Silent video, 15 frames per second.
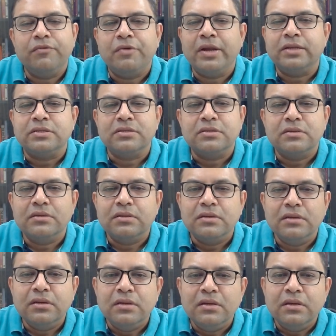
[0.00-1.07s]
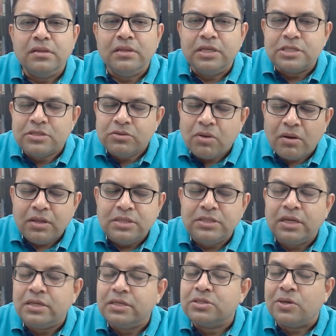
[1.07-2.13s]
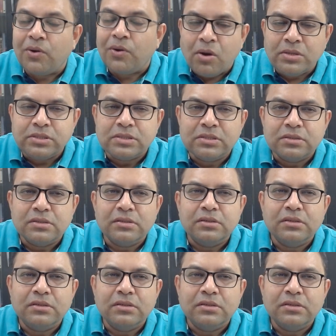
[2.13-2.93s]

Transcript: friends this knowledge that is lost